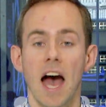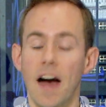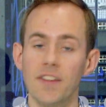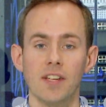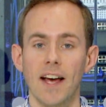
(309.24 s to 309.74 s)

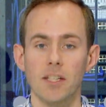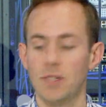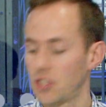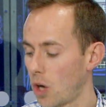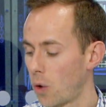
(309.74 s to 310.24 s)
and this allows
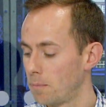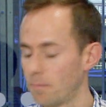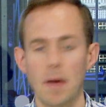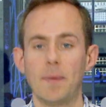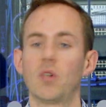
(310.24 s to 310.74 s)
me to go and
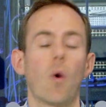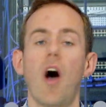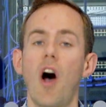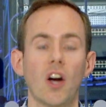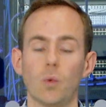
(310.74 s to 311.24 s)
maybe do a
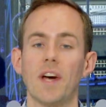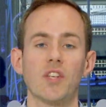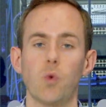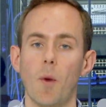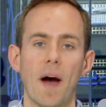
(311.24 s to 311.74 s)
hardware
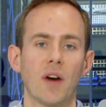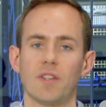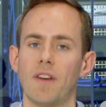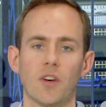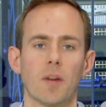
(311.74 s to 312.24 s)
swap out
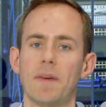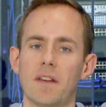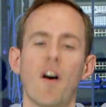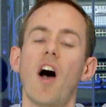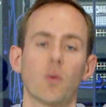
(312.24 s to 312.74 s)
if I've got a bit
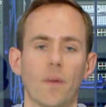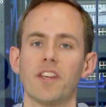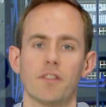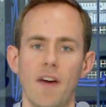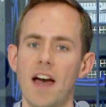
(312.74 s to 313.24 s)
of hardware
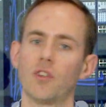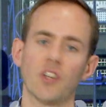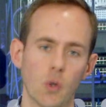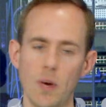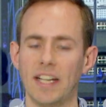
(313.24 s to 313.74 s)
that's failed,
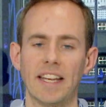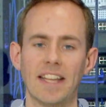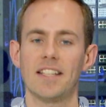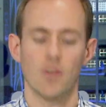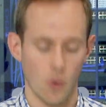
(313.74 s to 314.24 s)
and quickly and
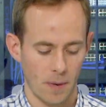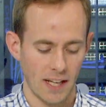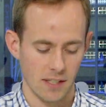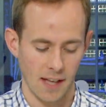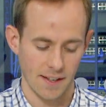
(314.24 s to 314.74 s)
easily
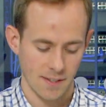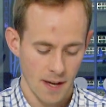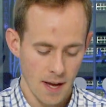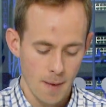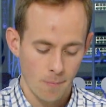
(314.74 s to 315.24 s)
replace that.
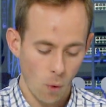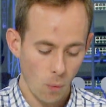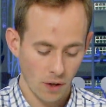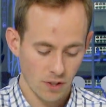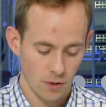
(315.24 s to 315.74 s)
But what
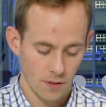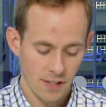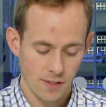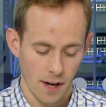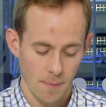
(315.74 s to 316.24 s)
we're going to do
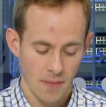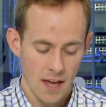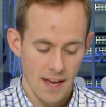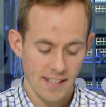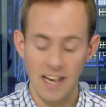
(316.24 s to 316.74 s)
this time
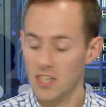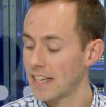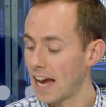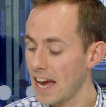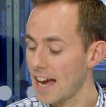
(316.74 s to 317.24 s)
is
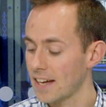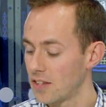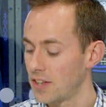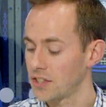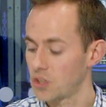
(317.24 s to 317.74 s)
actually add
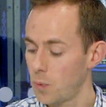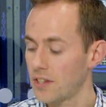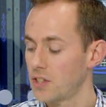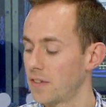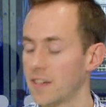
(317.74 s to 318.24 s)
this
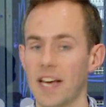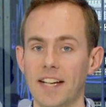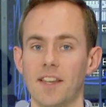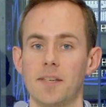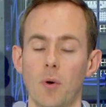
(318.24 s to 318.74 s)
switch, this
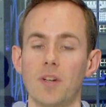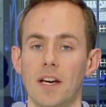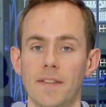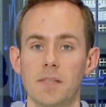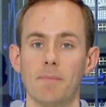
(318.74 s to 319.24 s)
access point,
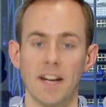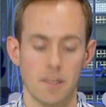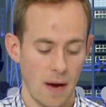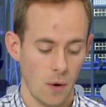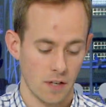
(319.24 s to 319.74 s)
and this
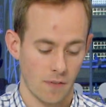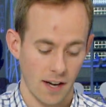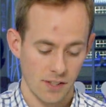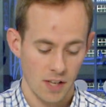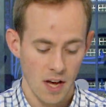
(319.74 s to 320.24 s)
managed power
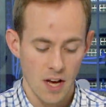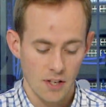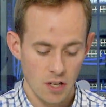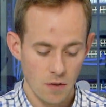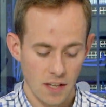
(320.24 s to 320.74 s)
device
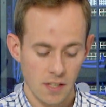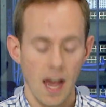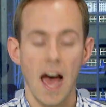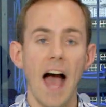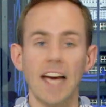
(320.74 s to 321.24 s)
to this
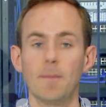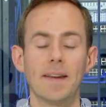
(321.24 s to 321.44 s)
Acme